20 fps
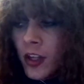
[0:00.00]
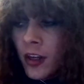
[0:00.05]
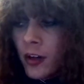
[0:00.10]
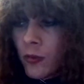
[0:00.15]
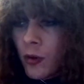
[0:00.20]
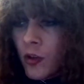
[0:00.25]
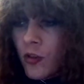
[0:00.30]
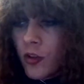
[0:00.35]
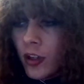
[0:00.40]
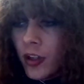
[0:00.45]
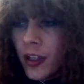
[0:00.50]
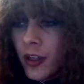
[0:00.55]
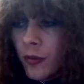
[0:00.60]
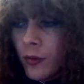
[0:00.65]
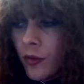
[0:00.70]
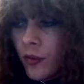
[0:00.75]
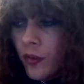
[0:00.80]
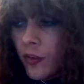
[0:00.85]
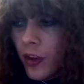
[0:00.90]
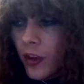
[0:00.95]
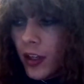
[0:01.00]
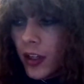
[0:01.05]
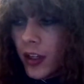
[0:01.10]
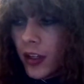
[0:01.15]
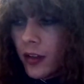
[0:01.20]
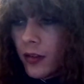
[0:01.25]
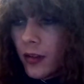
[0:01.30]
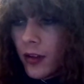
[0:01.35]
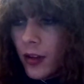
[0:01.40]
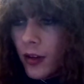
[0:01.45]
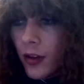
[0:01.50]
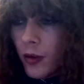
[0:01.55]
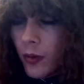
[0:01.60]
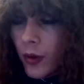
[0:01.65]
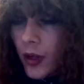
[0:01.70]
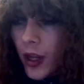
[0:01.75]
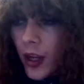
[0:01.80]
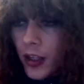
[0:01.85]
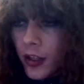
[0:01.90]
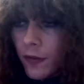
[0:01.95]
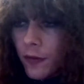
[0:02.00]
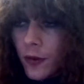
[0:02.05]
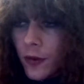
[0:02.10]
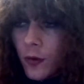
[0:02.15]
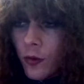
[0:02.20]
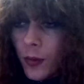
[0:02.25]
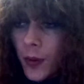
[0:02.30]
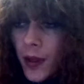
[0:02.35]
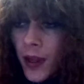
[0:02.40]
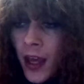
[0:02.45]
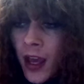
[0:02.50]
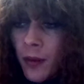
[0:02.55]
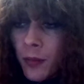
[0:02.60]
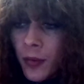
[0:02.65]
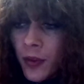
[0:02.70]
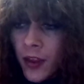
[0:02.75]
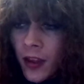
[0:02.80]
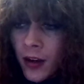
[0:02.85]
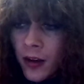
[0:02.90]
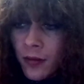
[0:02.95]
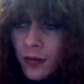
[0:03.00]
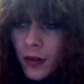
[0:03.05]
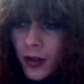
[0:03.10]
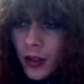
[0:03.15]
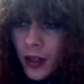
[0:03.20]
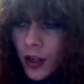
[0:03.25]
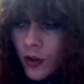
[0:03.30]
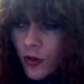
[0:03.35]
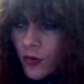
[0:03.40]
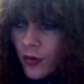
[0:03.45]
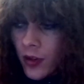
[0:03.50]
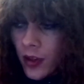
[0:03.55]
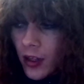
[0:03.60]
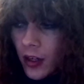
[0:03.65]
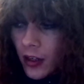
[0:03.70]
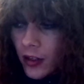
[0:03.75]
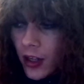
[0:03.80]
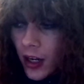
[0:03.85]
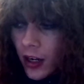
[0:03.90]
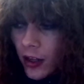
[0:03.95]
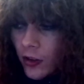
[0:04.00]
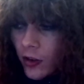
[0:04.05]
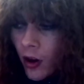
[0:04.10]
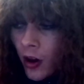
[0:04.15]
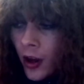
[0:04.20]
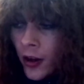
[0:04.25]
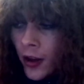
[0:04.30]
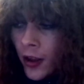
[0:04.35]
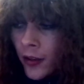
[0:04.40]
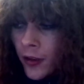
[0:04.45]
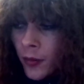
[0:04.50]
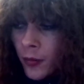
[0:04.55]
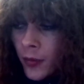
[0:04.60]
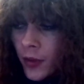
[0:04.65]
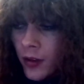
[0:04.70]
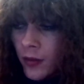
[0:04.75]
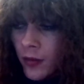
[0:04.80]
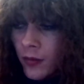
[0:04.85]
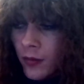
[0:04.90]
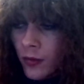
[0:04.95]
And originally it was like they were kind of confused by that, but then it kind of dawned on them that